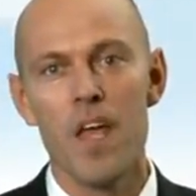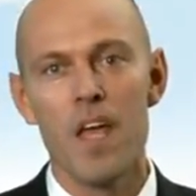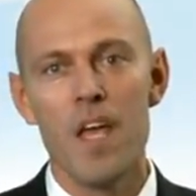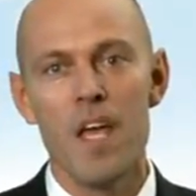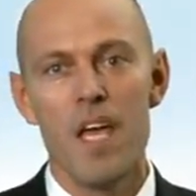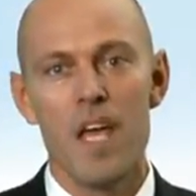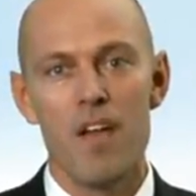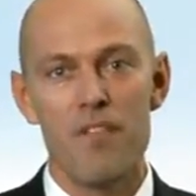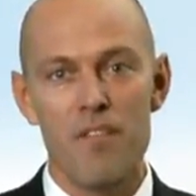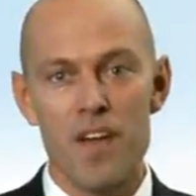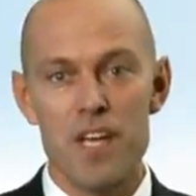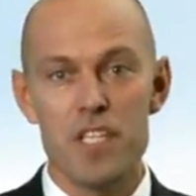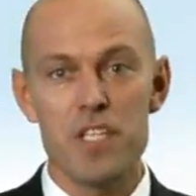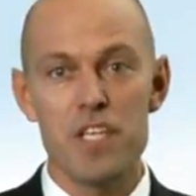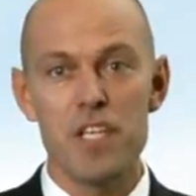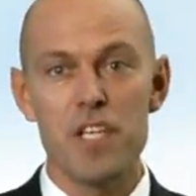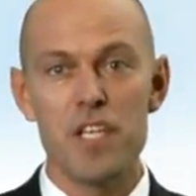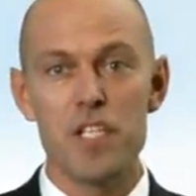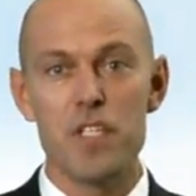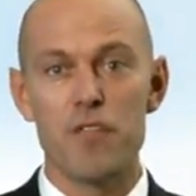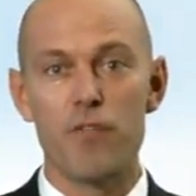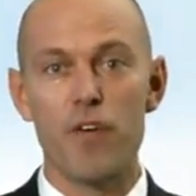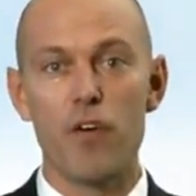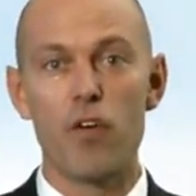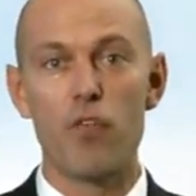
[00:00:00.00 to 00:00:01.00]
Investing
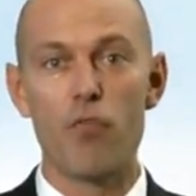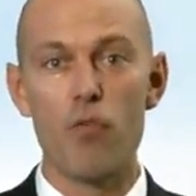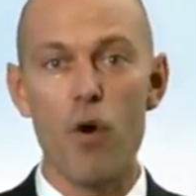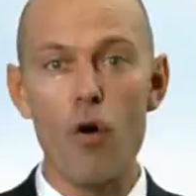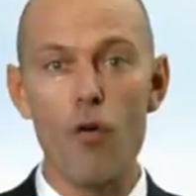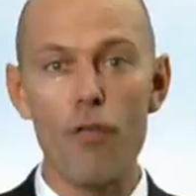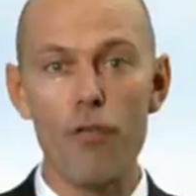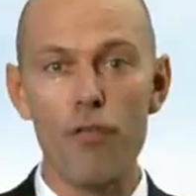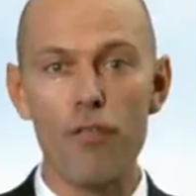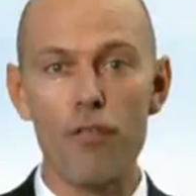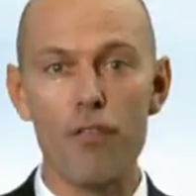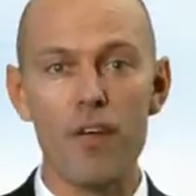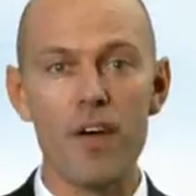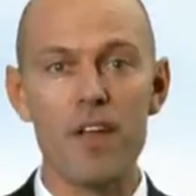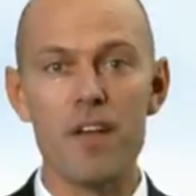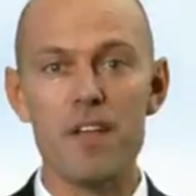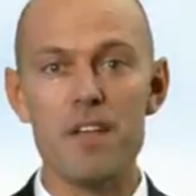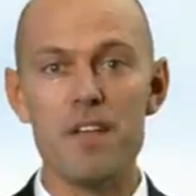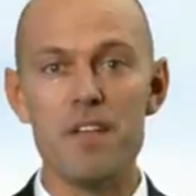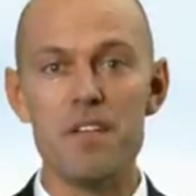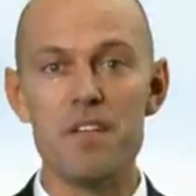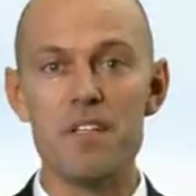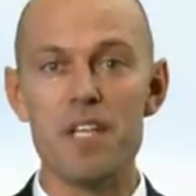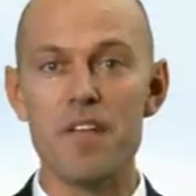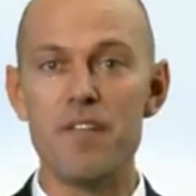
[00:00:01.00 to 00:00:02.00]
is for growth
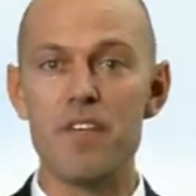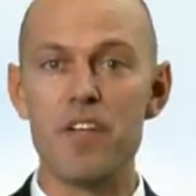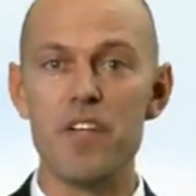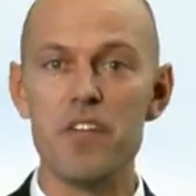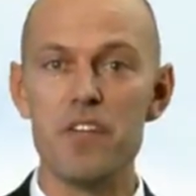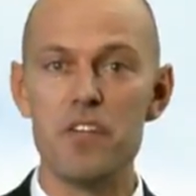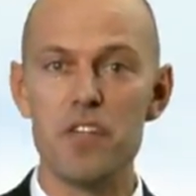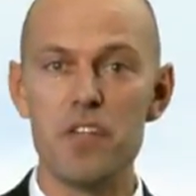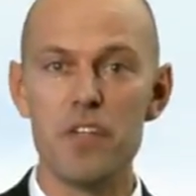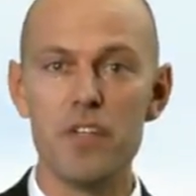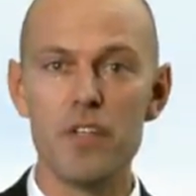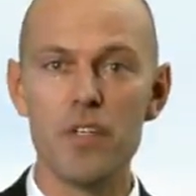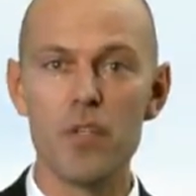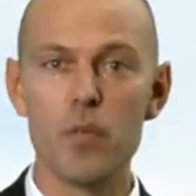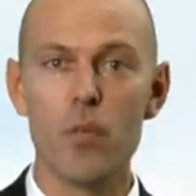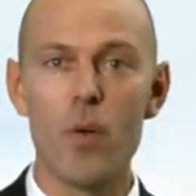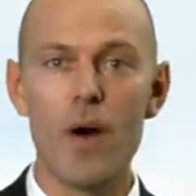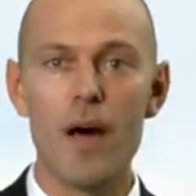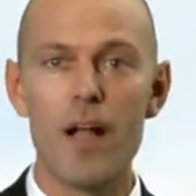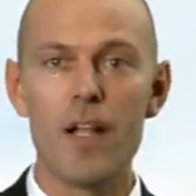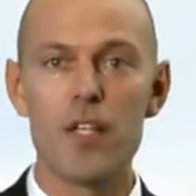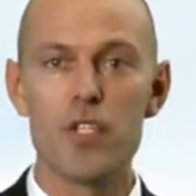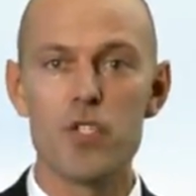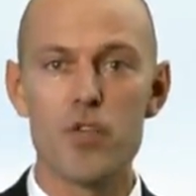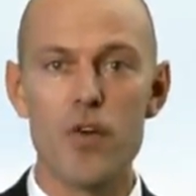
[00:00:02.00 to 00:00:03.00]
and dividend yield,
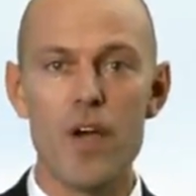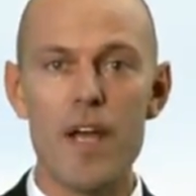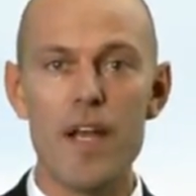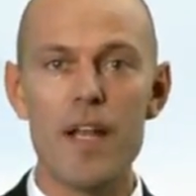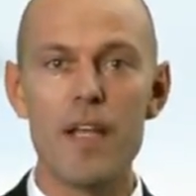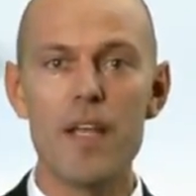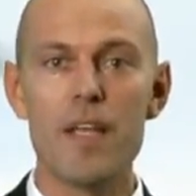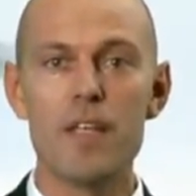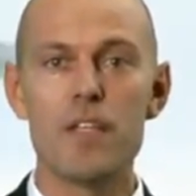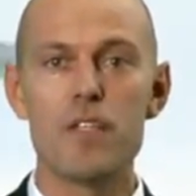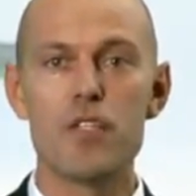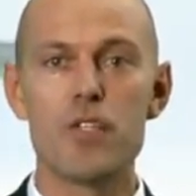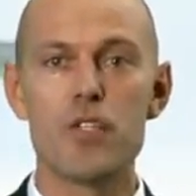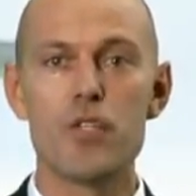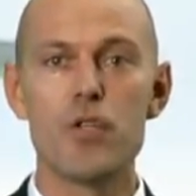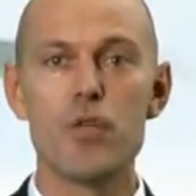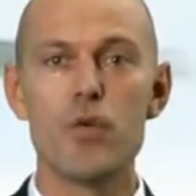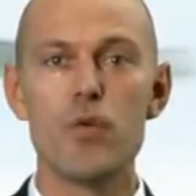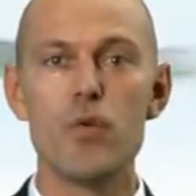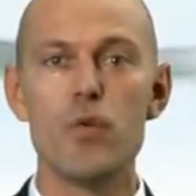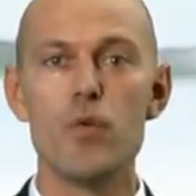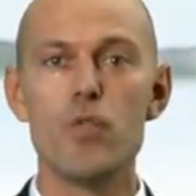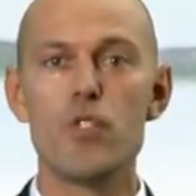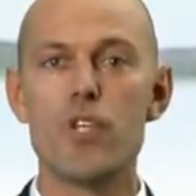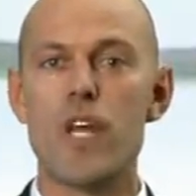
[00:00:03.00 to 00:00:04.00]
while trading is
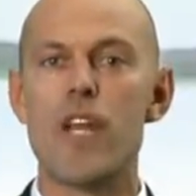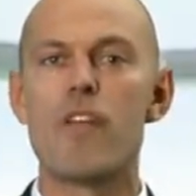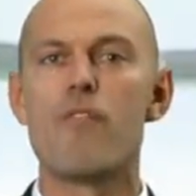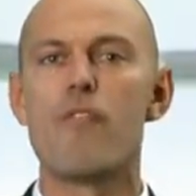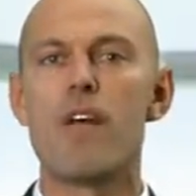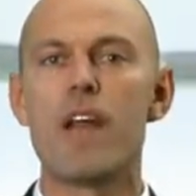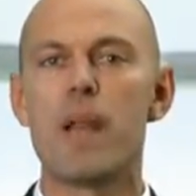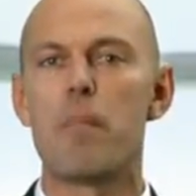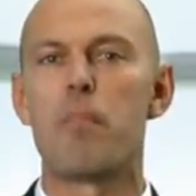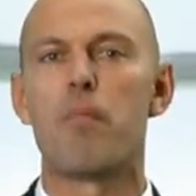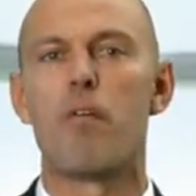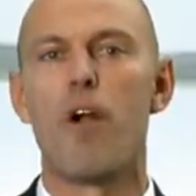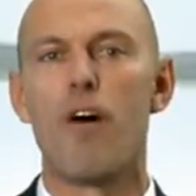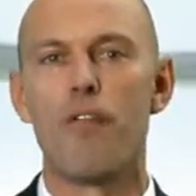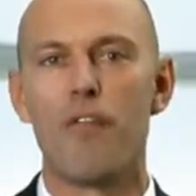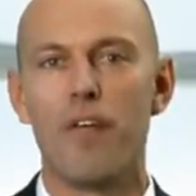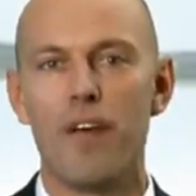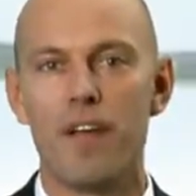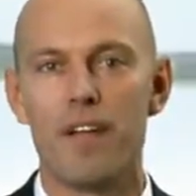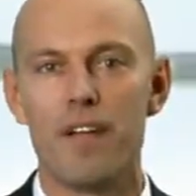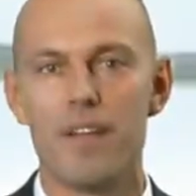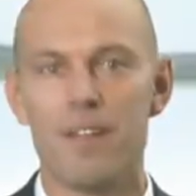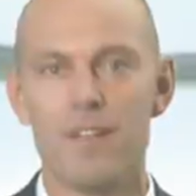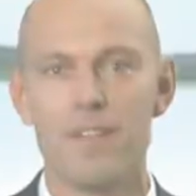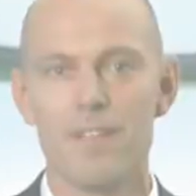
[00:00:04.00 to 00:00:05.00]
to generate a
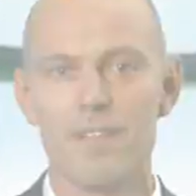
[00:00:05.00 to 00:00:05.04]
profit.